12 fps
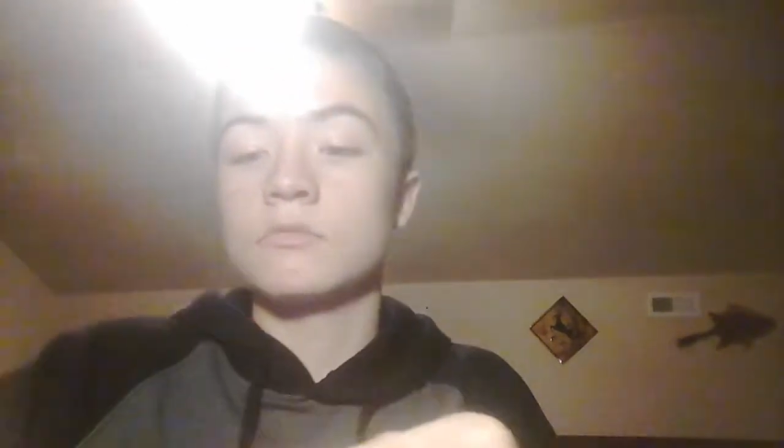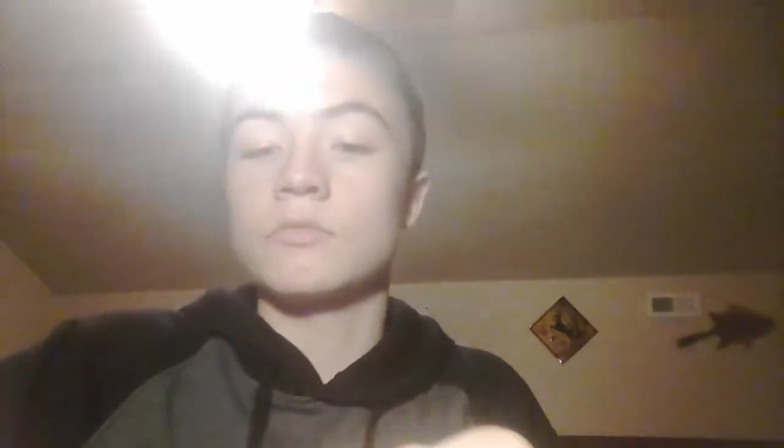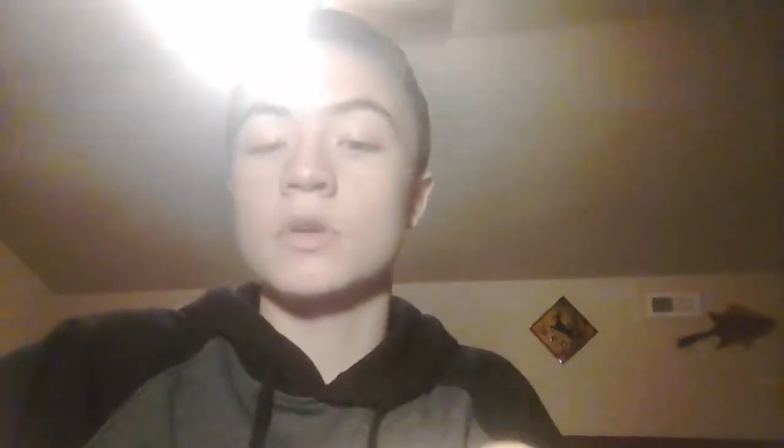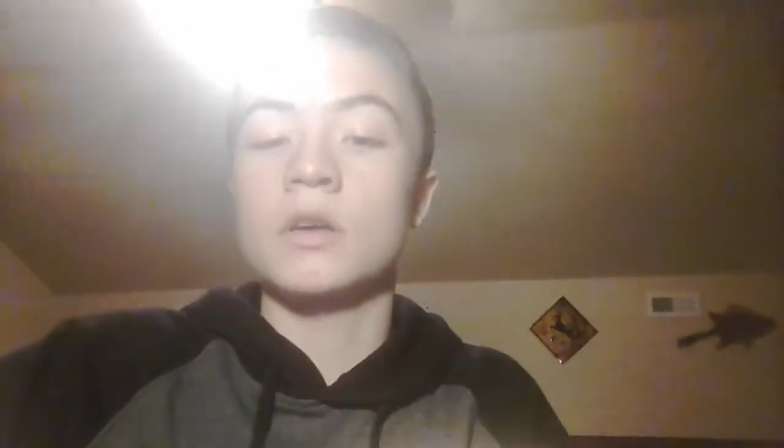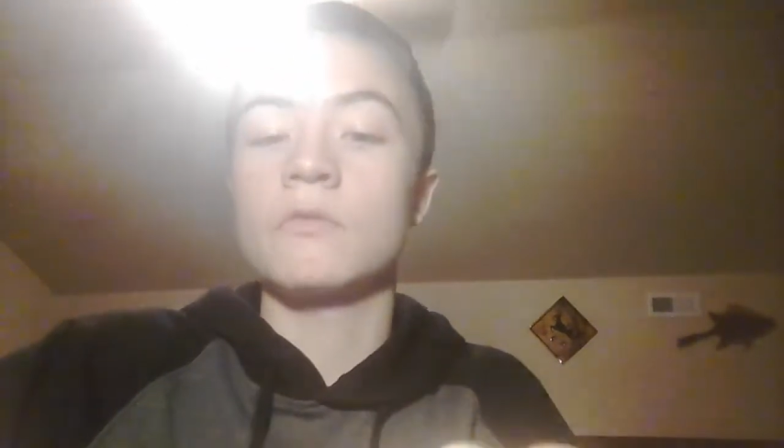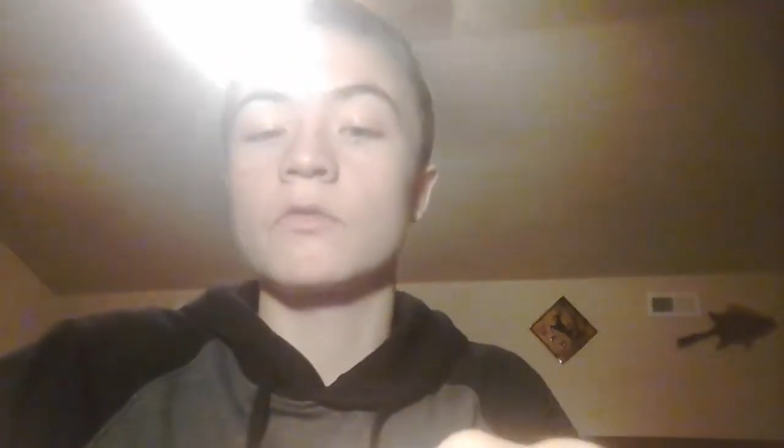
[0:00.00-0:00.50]

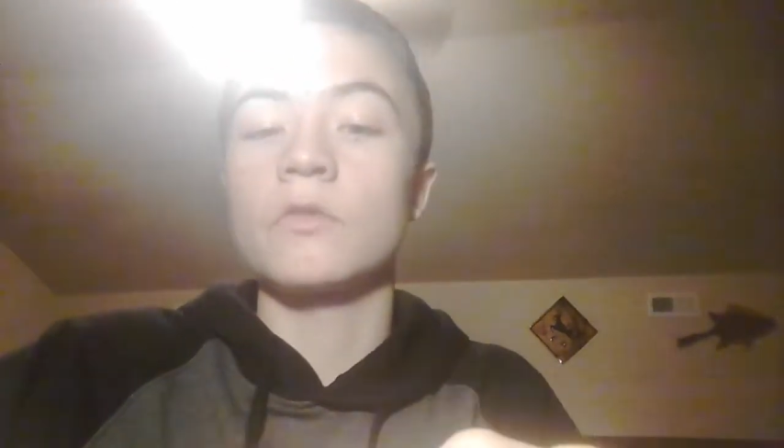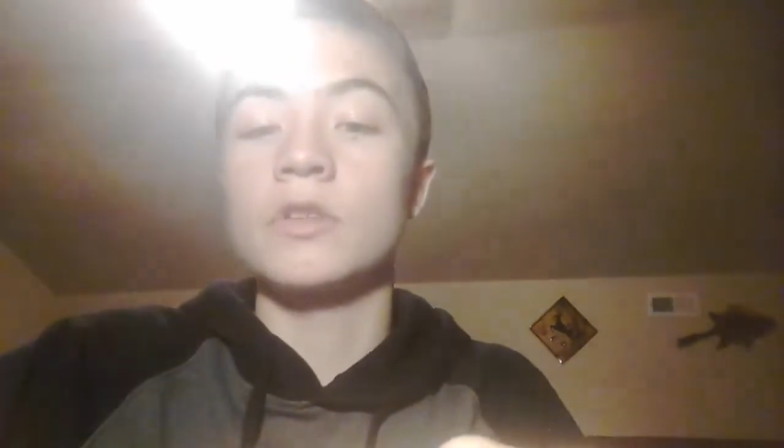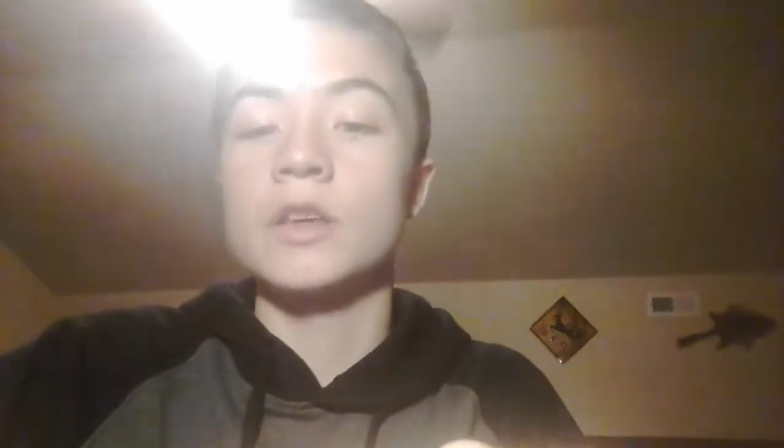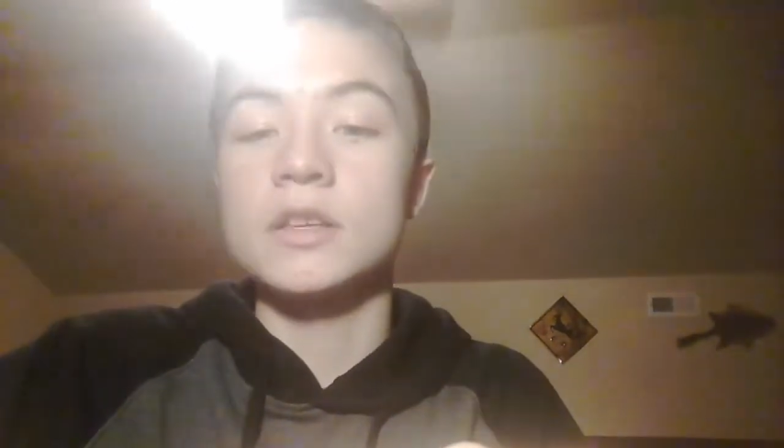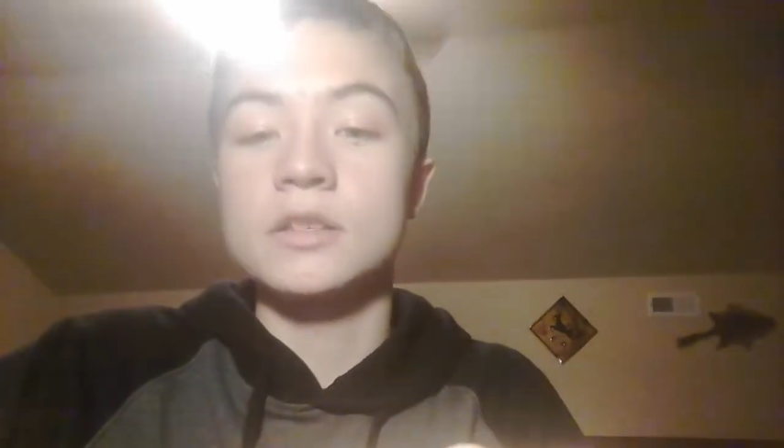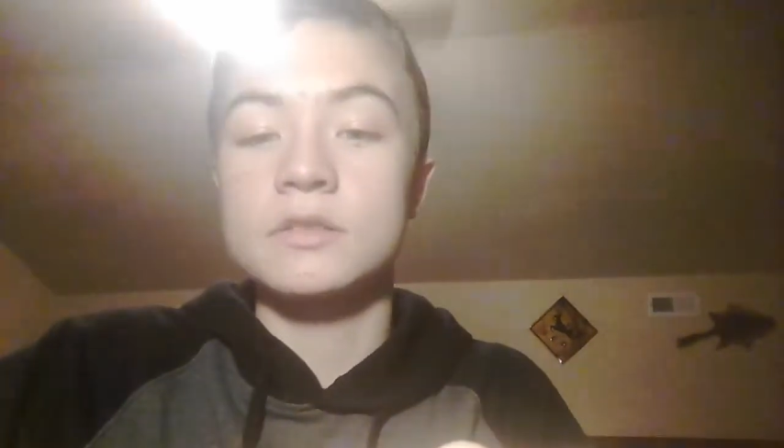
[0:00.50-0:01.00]
but for
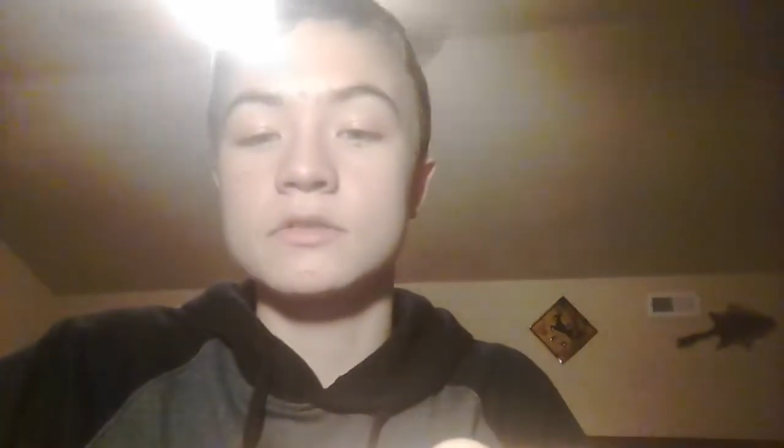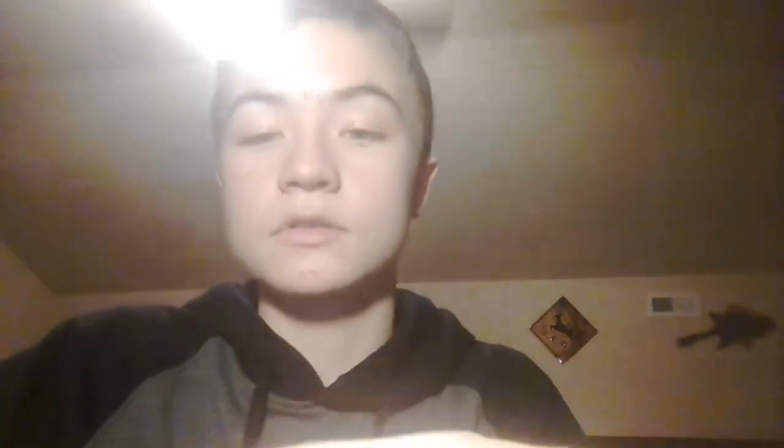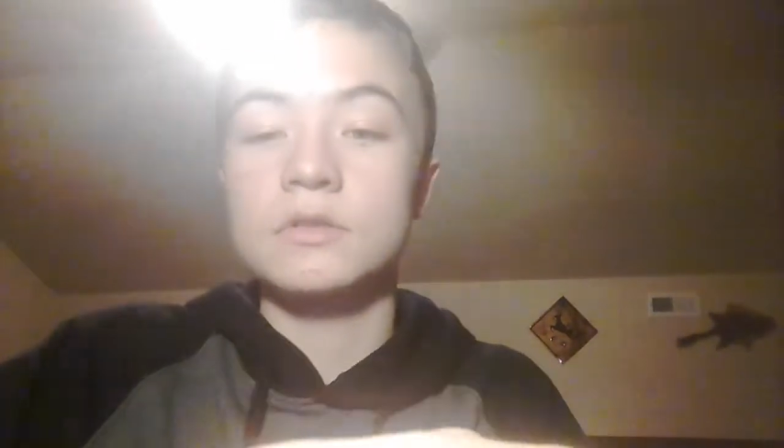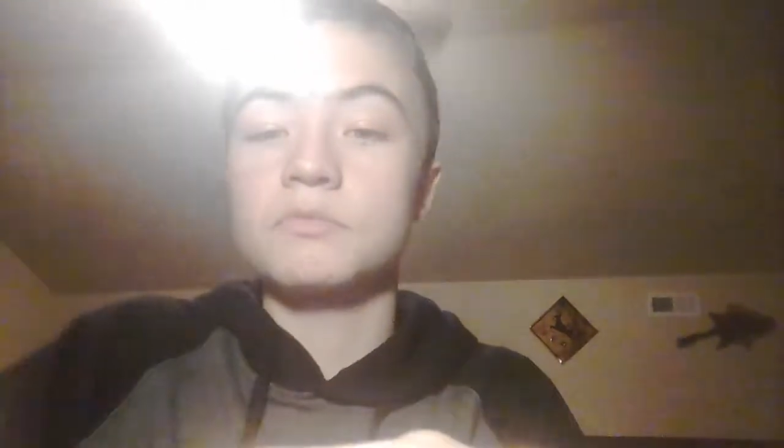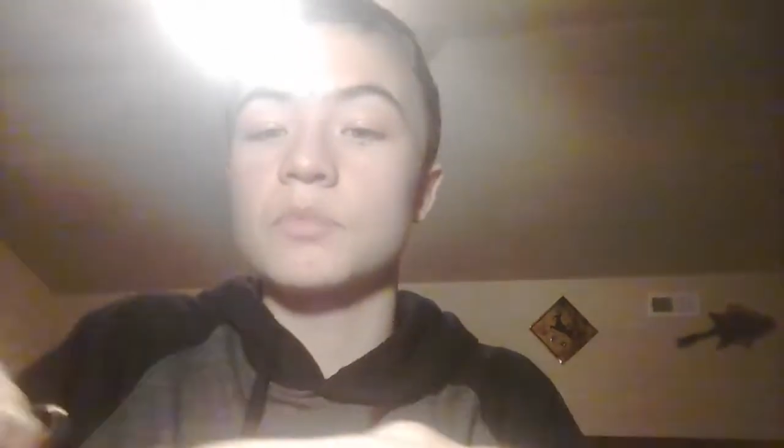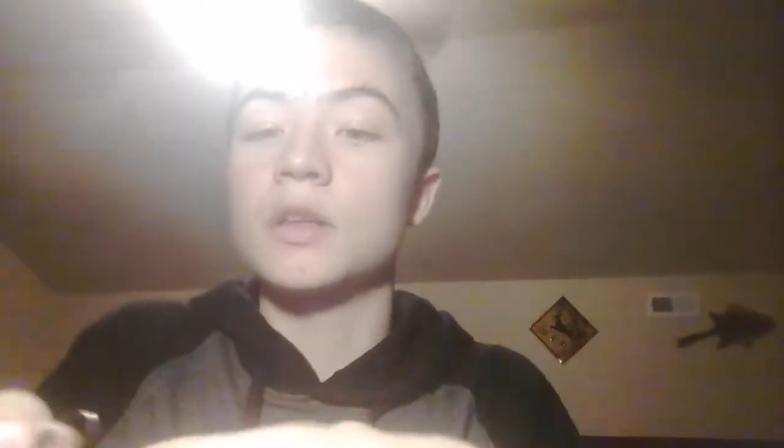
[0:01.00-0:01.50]

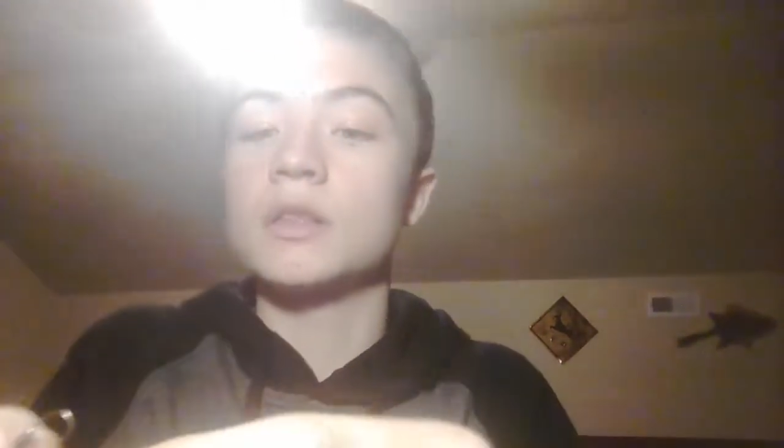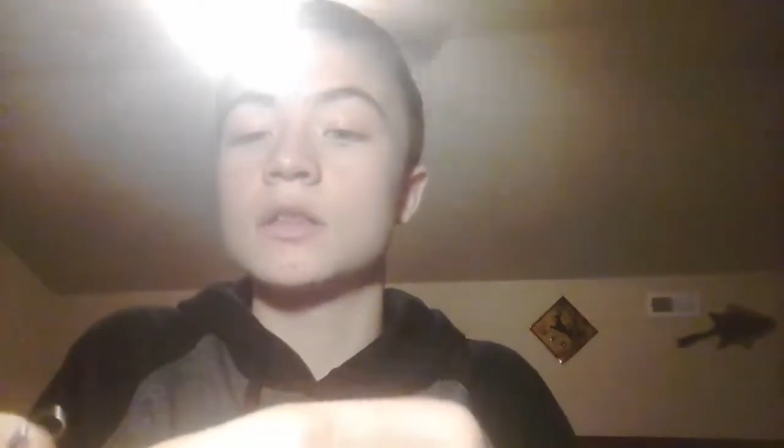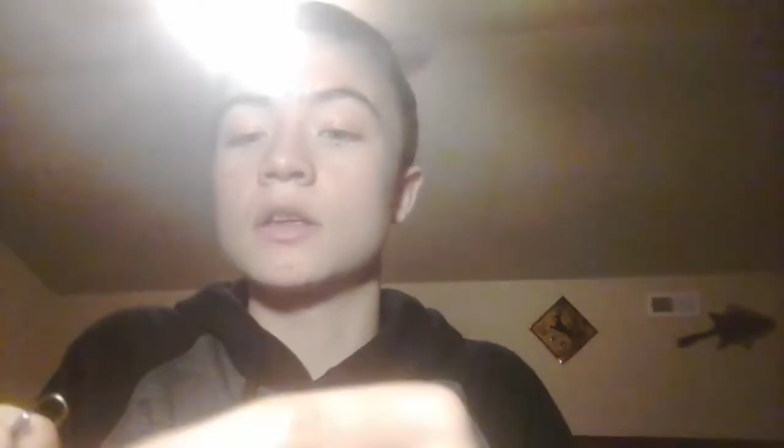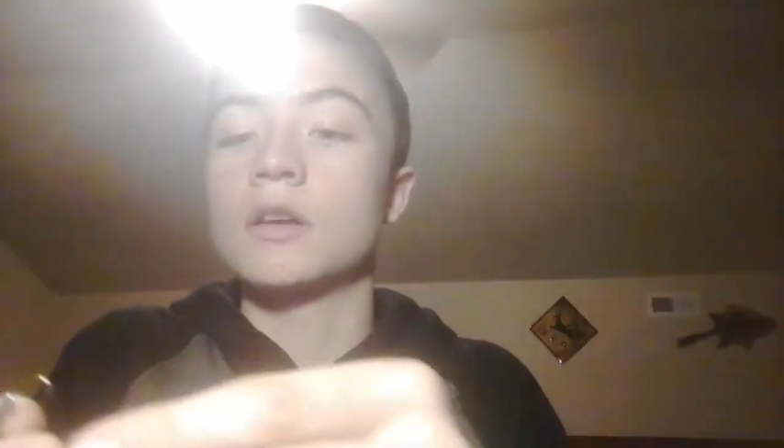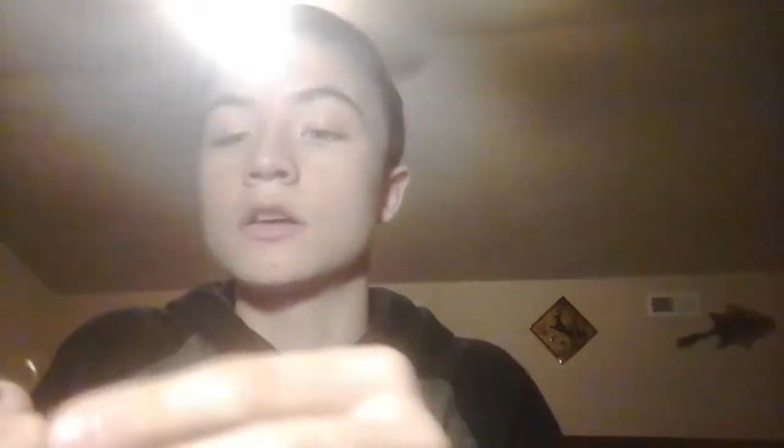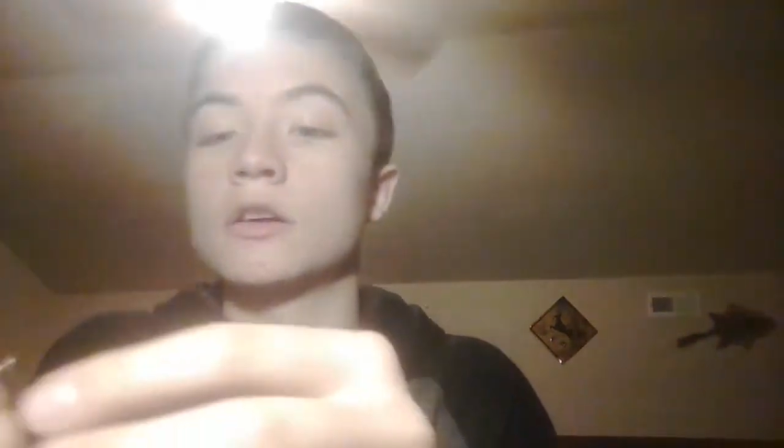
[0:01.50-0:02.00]
these, but
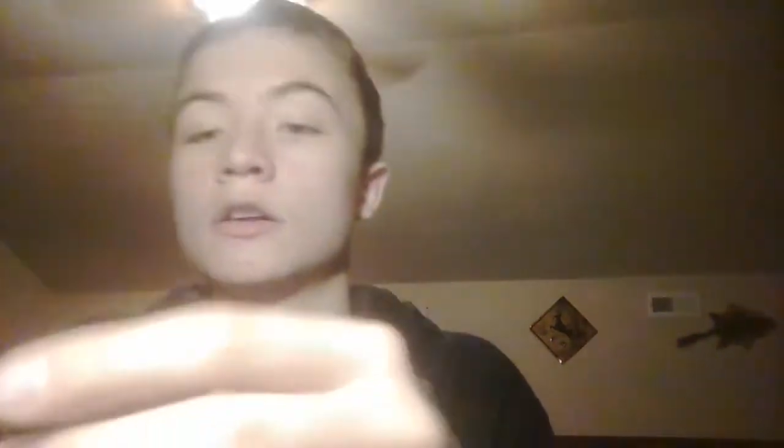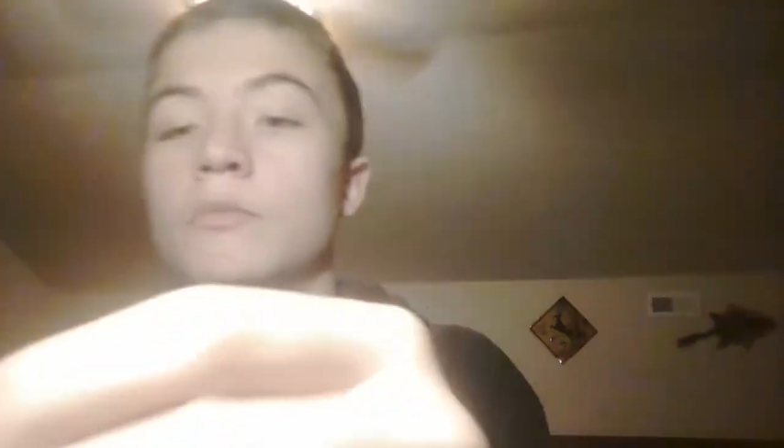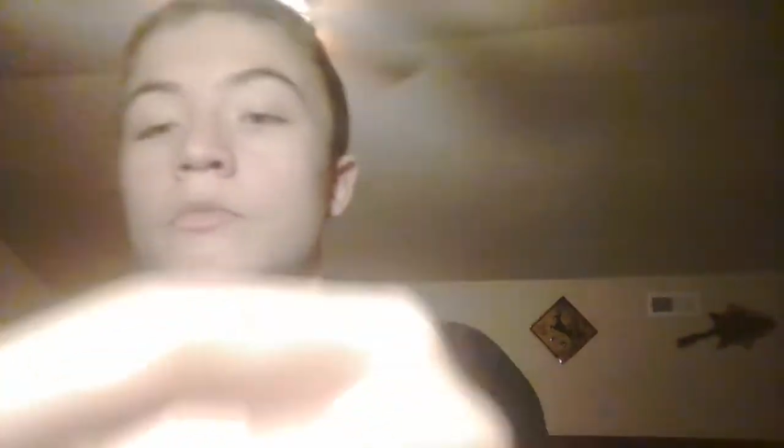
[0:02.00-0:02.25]
they're gonna